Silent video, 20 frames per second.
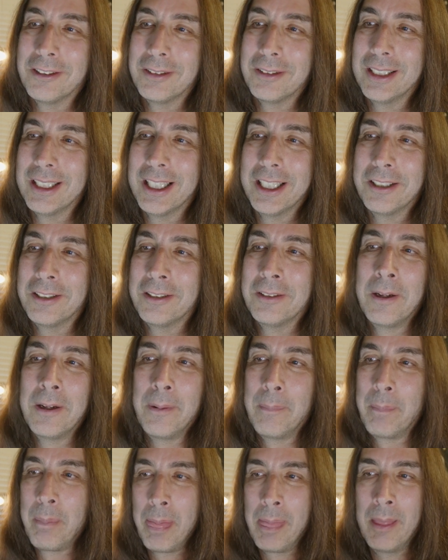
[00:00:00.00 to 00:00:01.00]
and
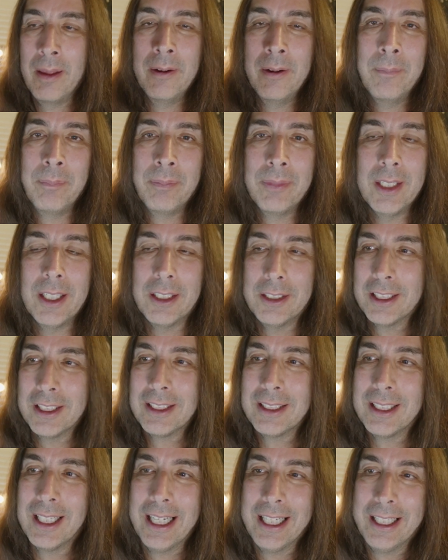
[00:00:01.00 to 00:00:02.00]
they're
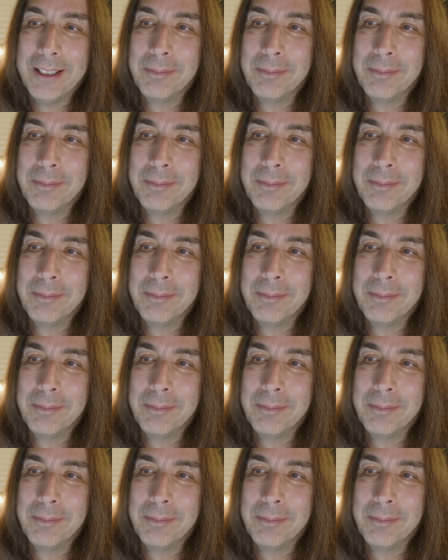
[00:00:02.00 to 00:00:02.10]
just like